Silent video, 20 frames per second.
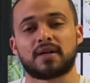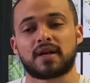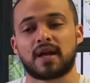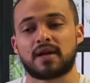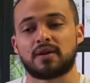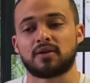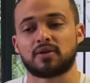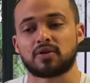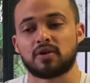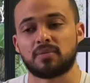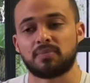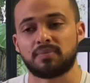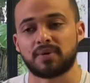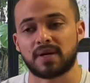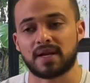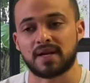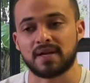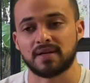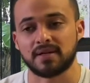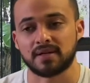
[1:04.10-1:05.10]
cannot
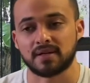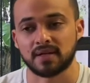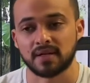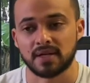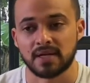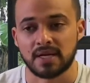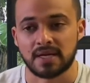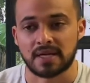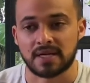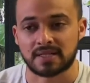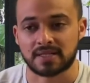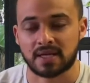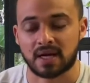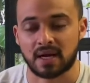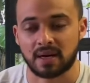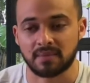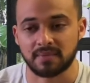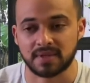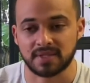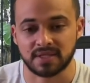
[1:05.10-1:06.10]
comprehend
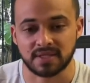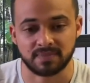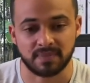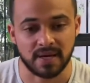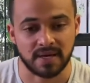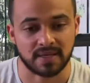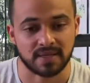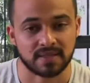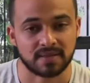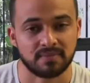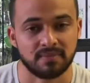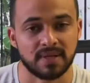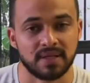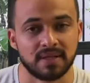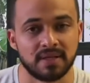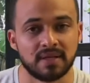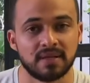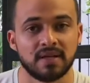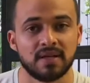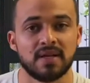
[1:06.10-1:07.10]
time and space,
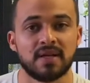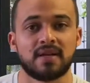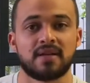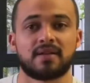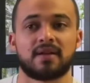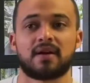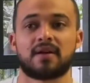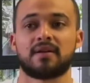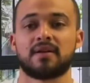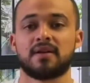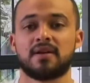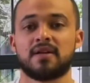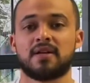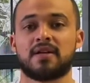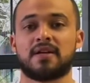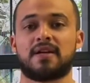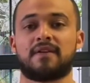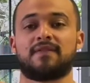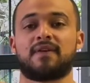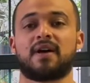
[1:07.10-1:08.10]
meaning that
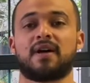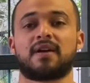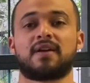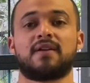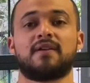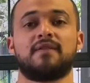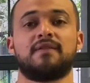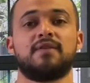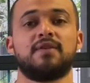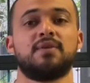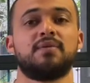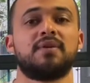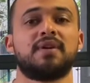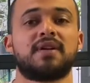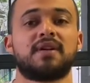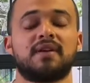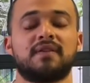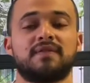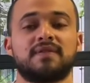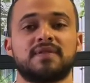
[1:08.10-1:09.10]
if I give you a
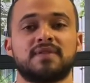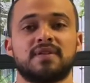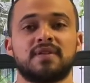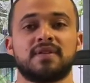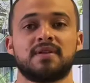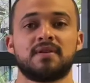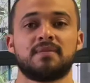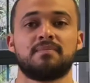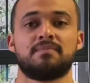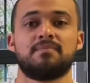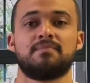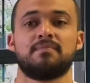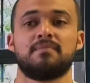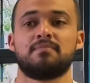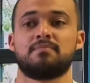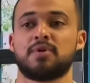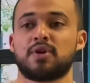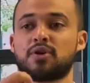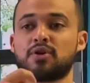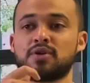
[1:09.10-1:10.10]
gift,
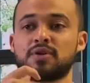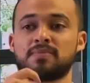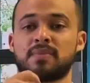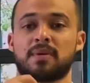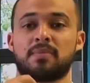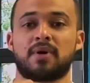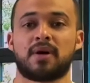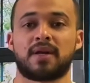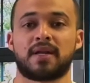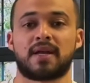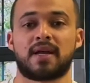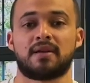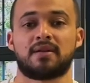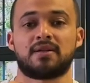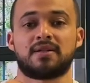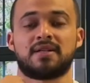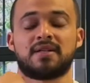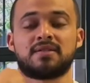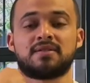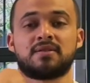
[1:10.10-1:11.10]
because my body cannot
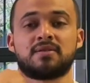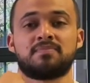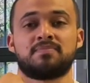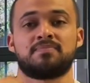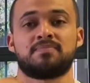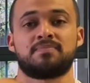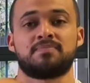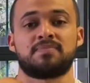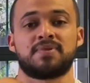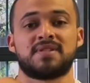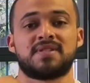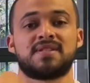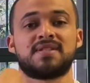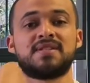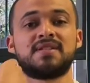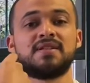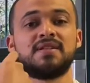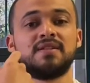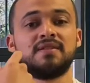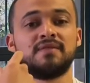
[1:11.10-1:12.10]
does not
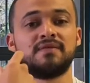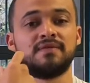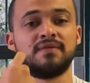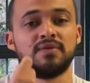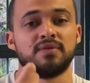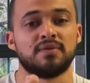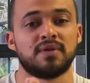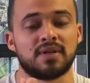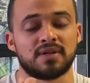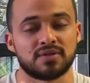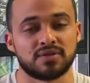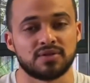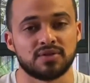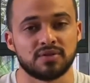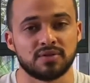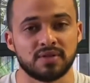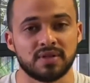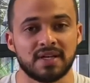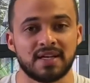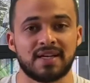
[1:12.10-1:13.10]
perceive you as
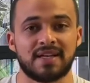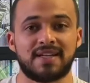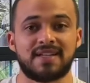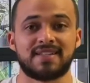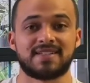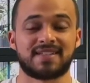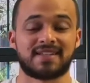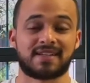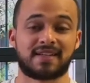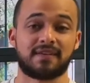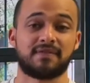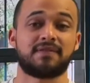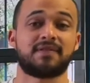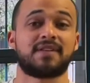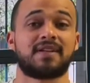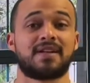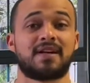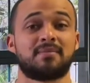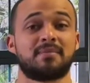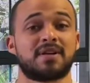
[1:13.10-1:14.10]
you, it is a gift
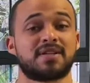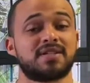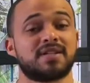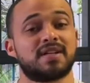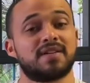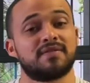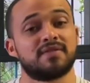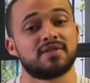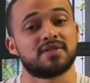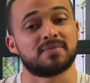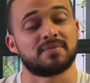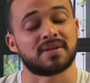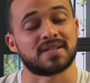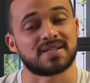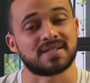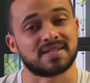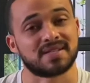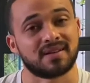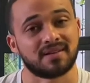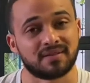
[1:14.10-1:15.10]
that I'm actually giving to
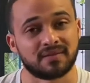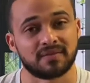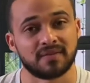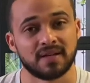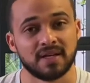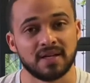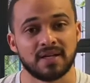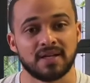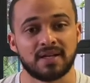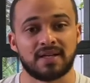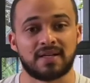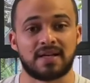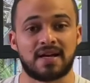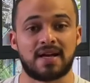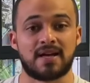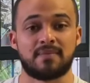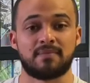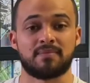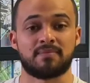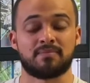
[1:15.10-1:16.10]
myself.
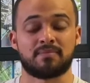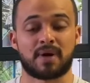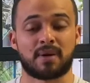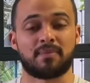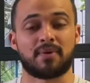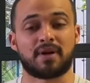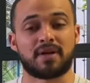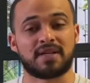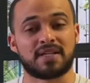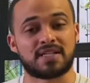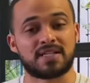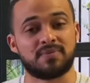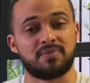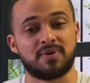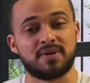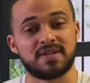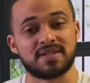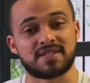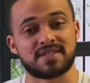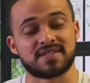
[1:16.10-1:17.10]
and my body
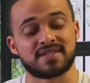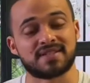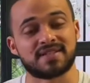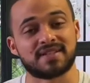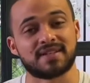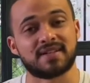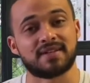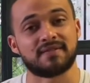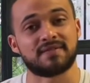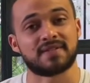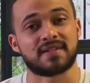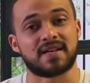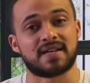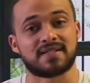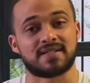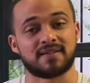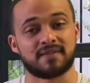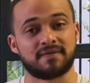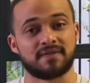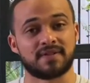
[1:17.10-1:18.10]
experiences the gift
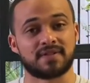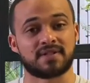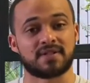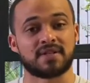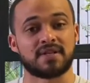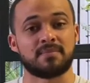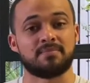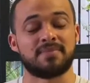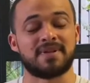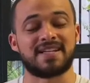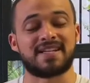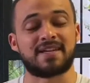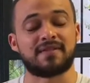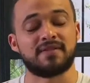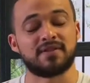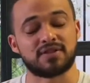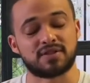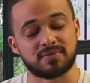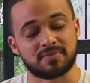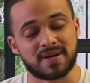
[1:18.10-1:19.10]
as if it's been
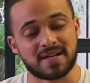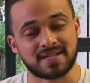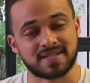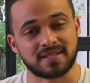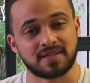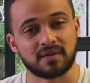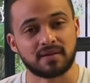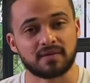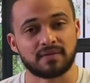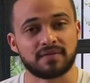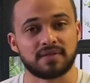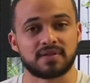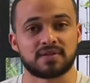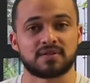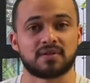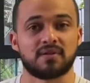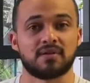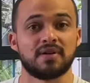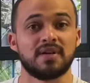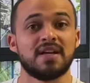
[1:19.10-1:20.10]
given to myself, and
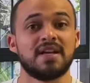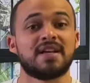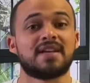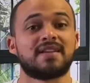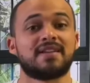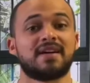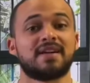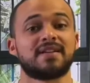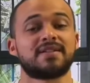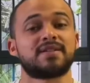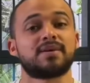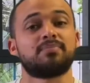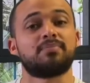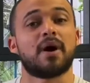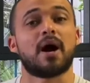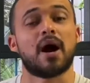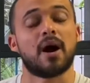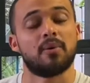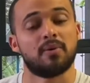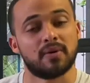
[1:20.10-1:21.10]
so that is the
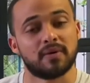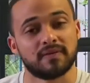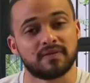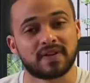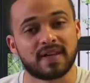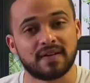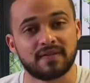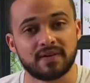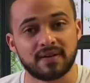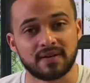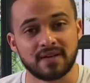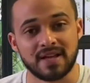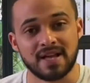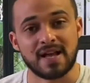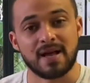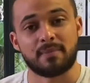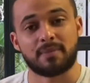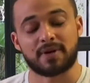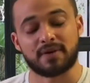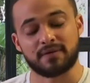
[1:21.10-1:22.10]
power of giving.
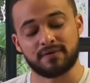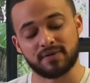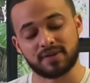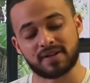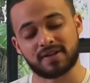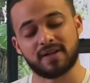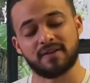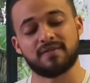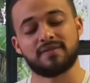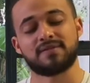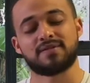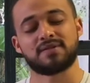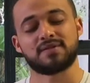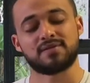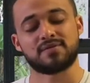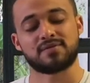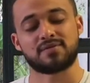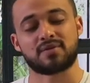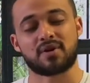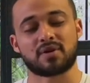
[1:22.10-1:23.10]
But if you give to the
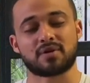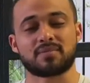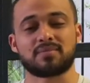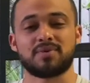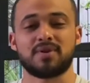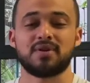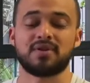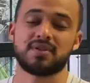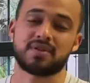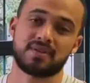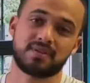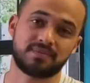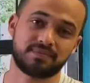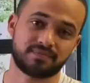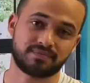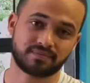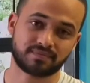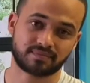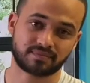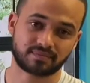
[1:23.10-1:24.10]
wrong person,
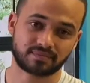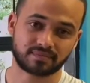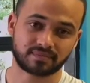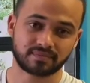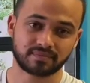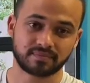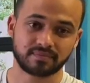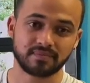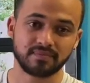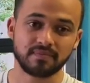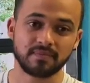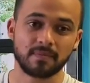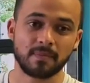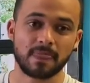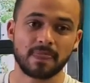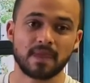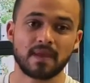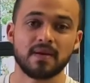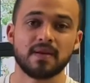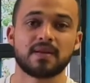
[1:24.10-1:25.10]

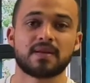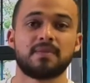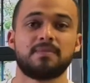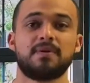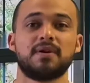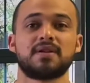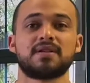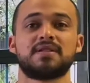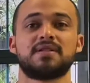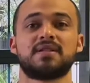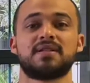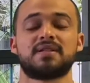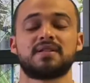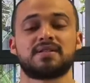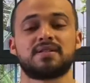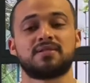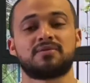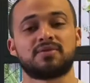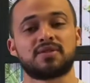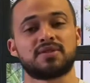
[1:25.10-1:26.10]
the person that
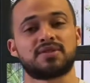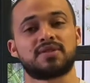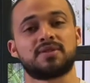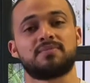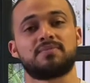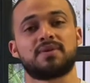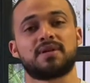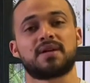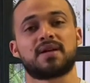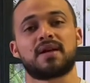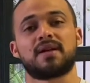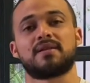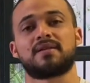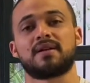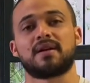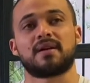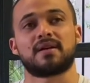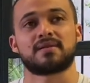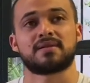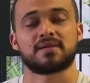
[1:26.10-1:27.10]
doesn't reciprocate
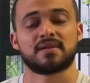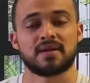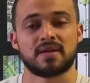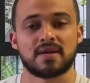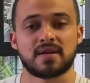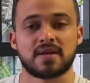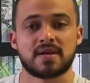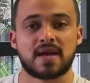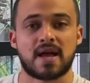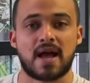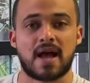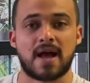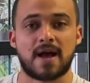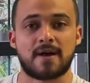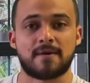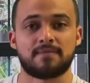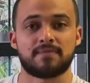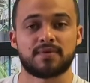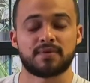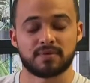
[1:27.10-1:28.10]
that,
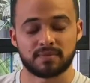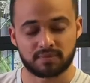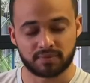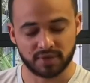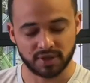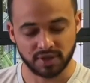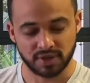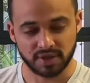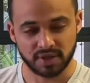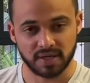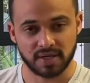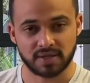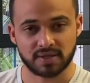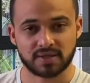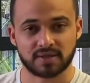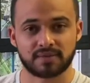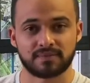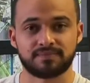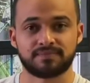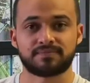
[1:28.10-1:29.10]
and um, the
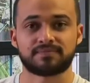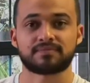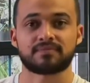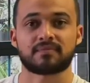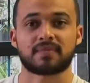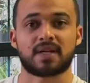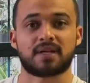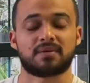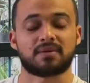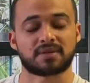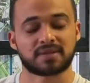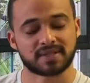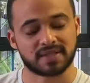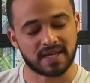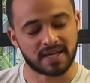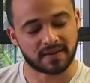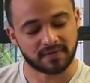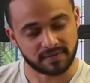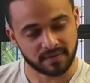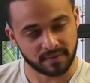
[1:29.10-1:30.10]
appreciation it'll
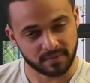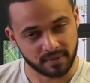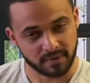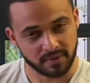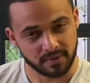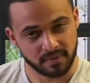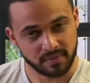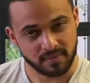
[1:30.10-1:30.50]
take from you.